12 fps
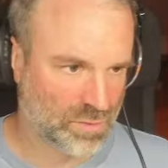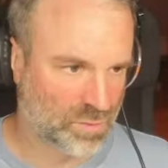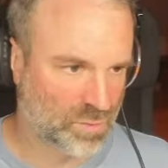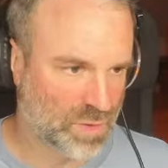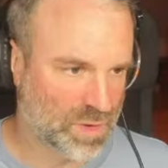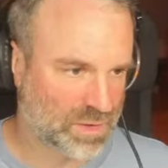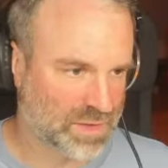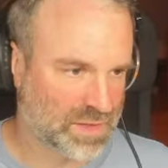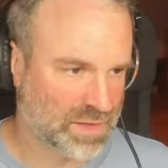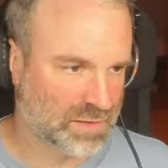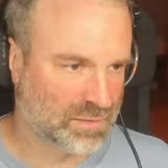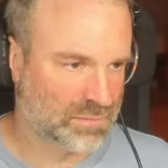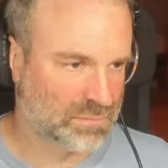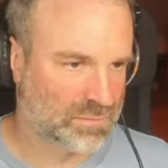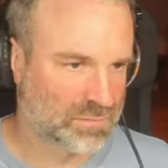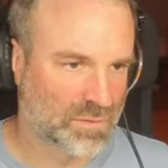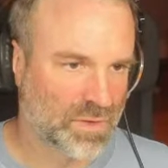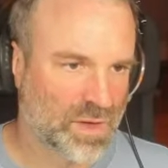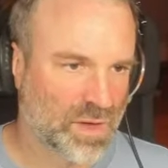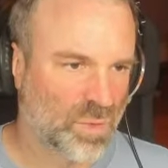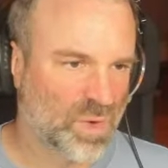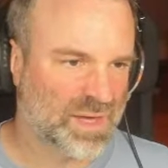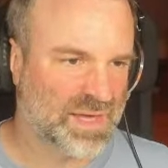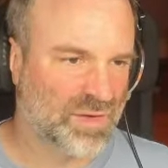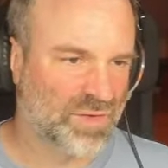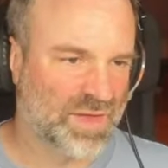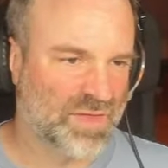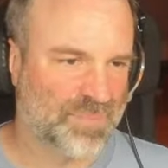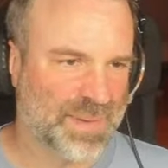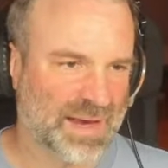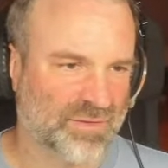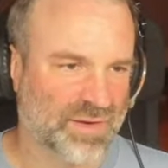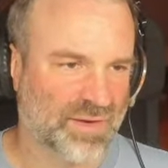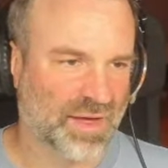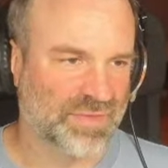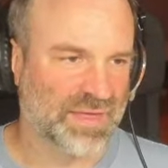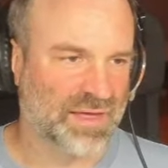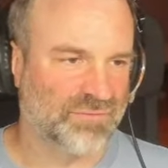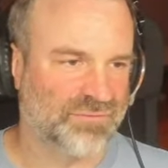working on in the background. I think I